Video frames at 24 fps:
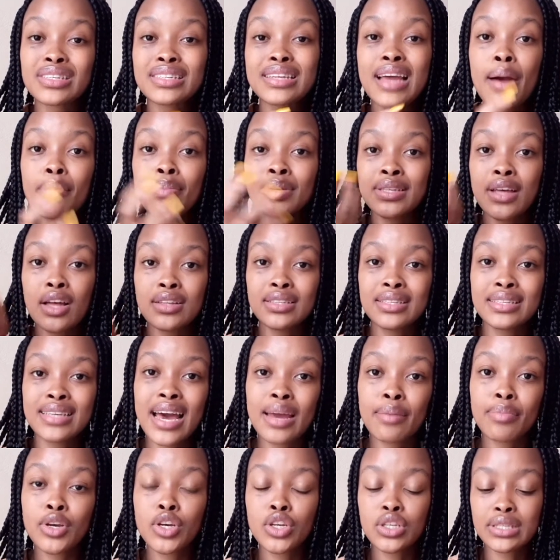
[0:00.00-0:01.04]
It happens outside
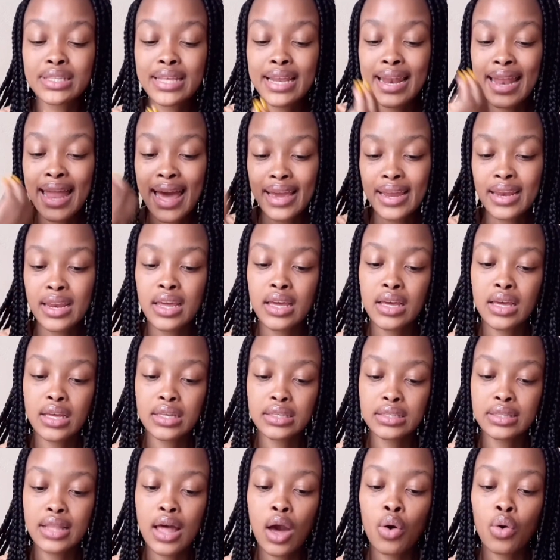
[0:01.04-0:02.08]
because the lining is
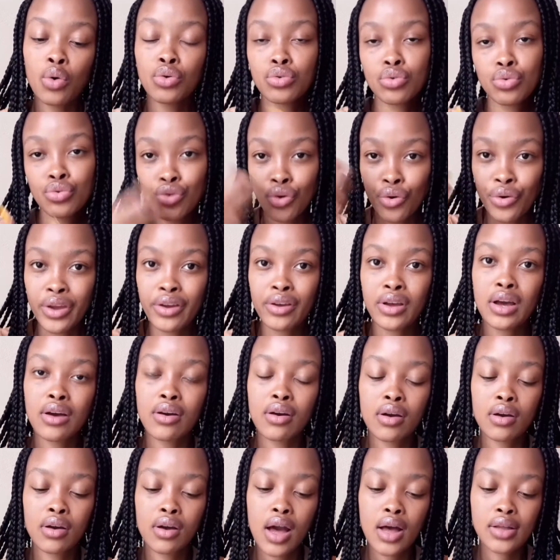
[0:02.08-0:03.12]
now growing
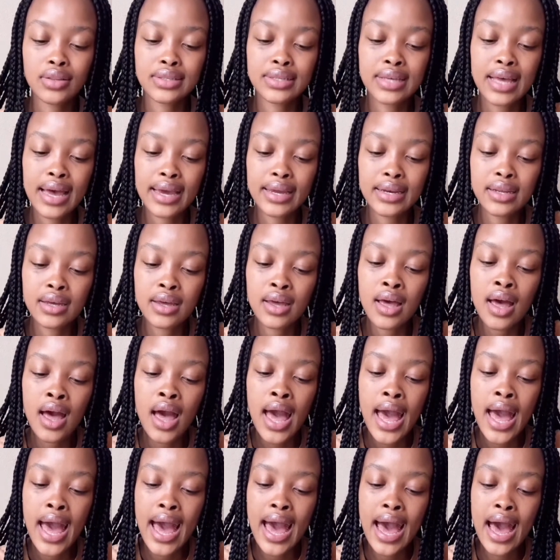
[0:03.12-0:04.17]
outside.
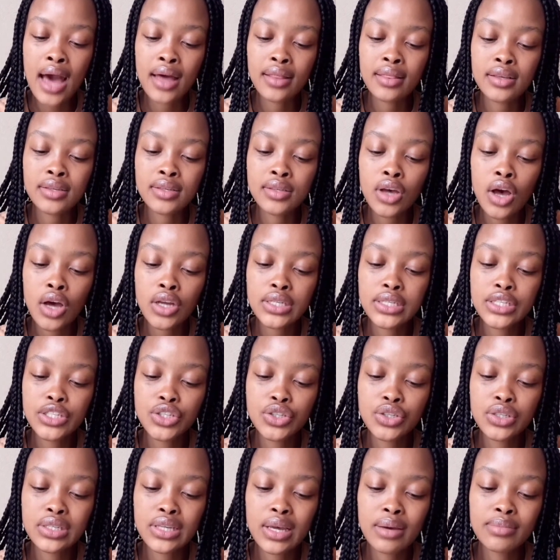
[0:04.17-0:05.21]
The scar
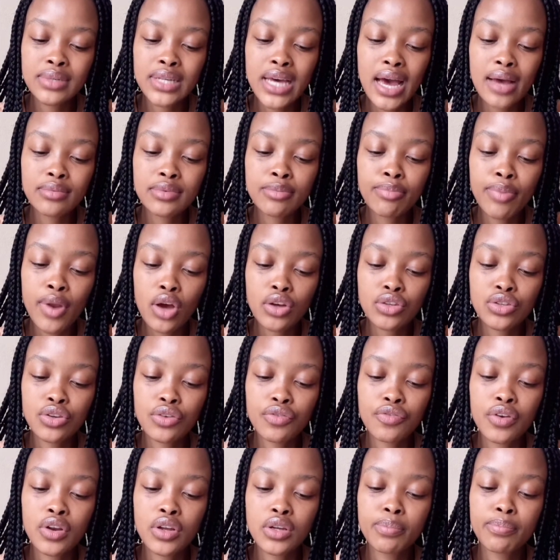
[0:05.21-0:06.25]
tissue sometimes blocks your
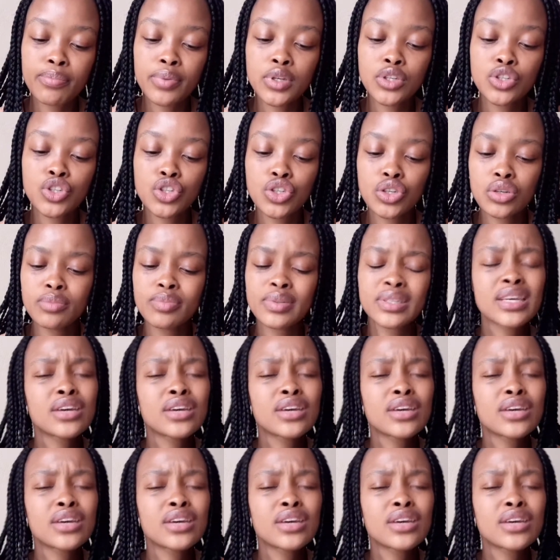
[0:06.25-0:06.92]
fallopian tubes.